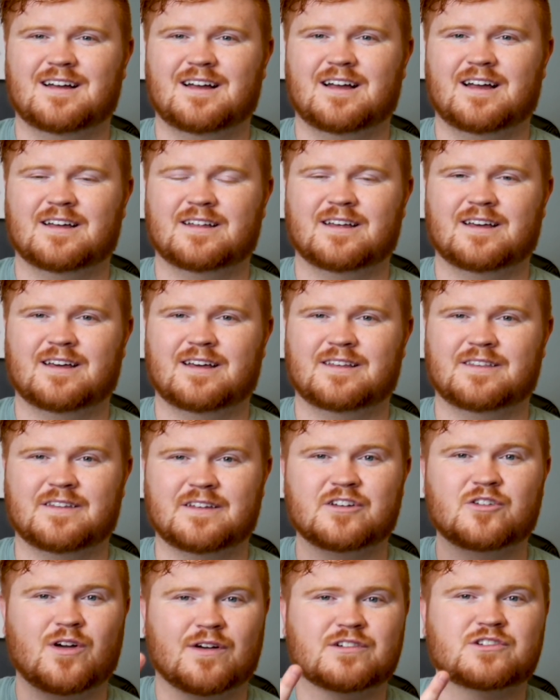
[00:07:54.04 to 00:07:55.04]

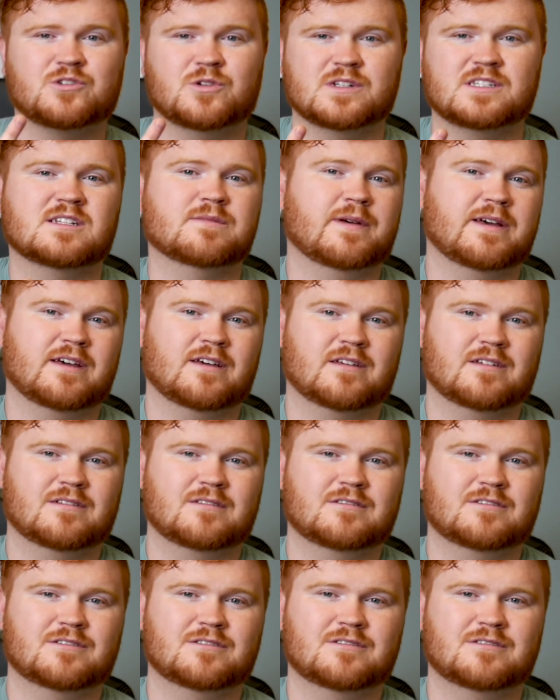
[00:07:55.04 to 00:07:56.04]
then you have a choice to make.
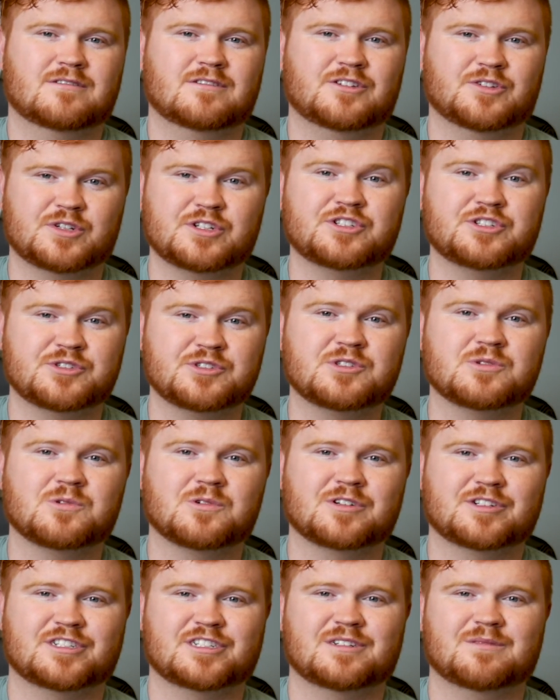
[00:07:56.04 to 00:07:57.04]
You can choose to
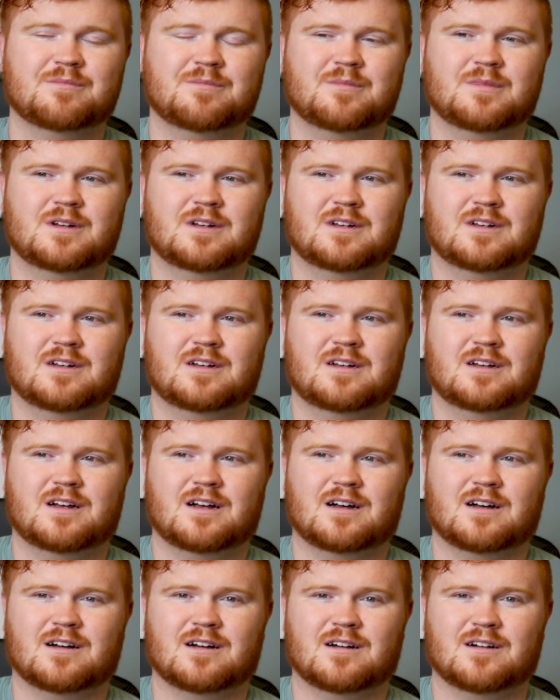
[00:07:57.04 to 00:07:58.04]
worship,
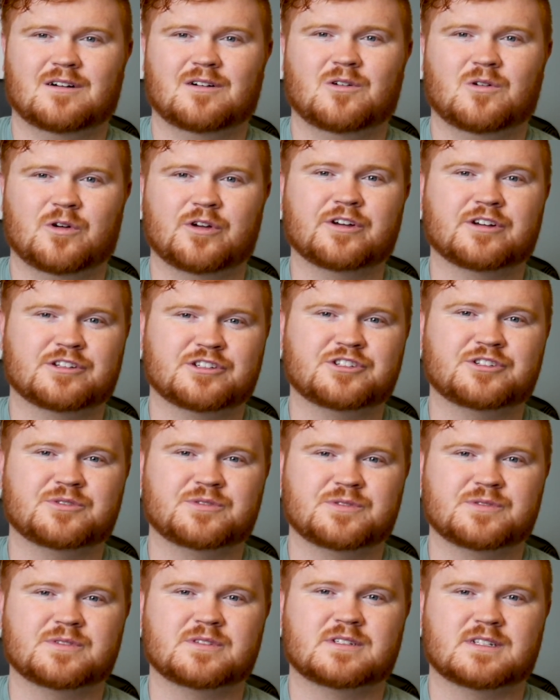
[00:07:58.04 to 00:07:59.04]
or you can
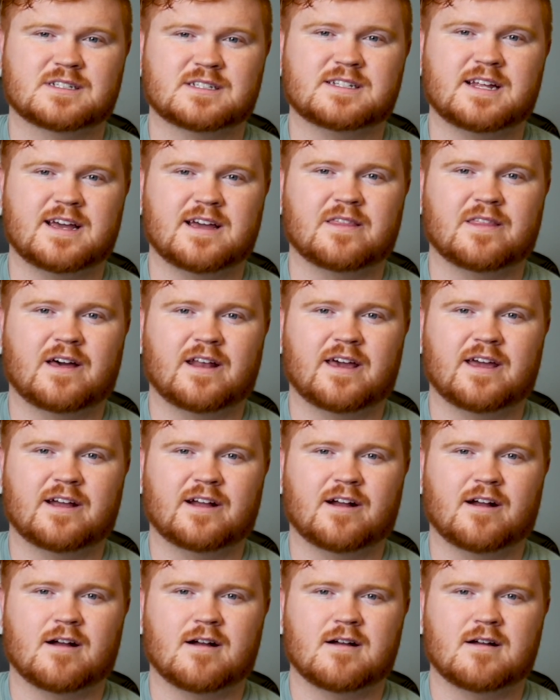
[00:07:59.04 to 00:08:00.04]
choose to stay in that
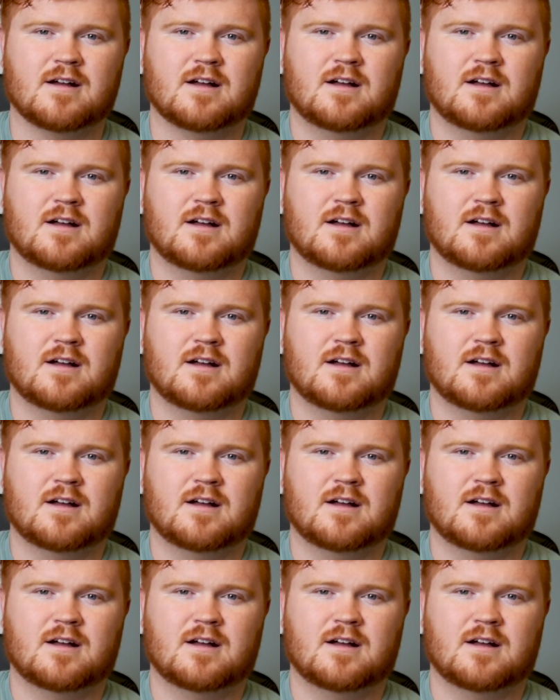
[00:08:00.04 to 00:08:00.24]
anger.